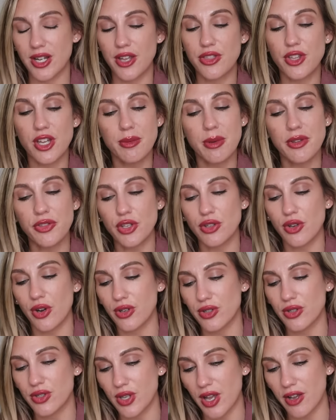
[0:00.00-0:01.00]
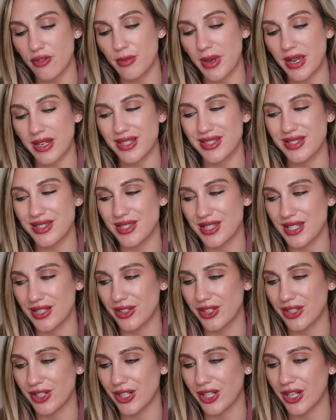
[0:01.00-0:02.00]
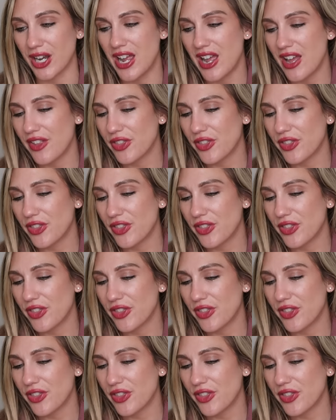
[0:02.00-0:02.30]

I thought about the NARS Soft Matte Concealer.